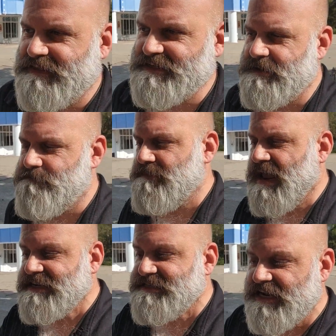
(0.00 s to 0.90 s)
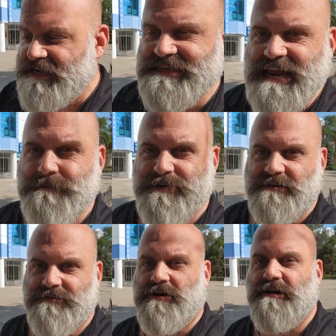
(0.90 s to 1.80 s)
this amazing example
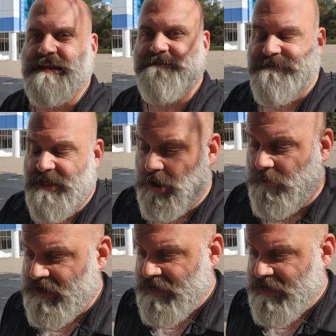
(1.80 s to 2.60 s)
of early film.